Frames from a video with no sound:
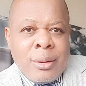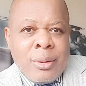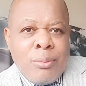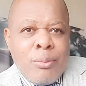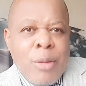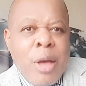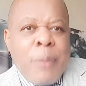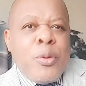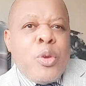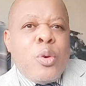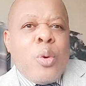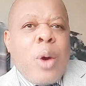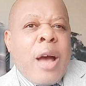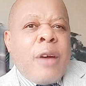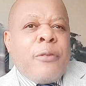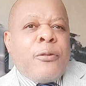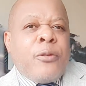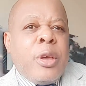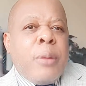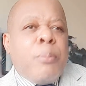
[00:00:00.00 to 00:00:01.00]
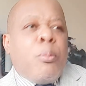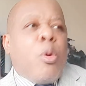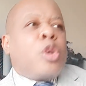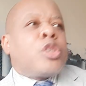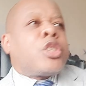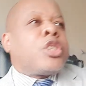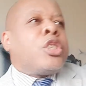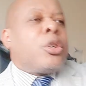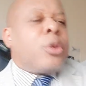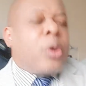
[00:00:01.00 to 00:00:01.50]
maybe you have a more
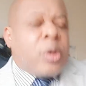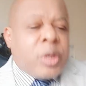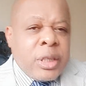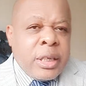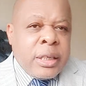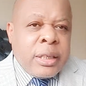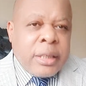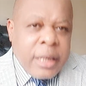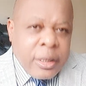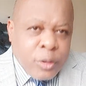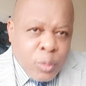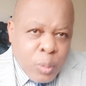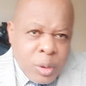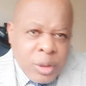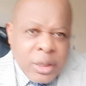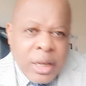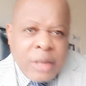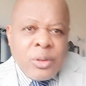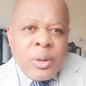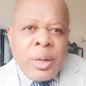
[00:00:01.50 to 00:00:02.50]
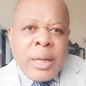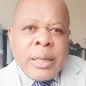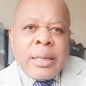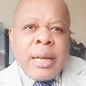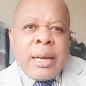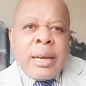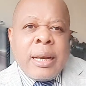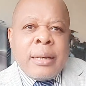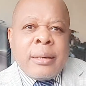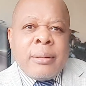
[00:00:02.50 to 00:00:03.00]
serious illness once as you
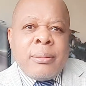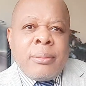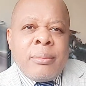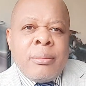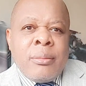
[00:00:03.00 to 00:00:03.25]
enter that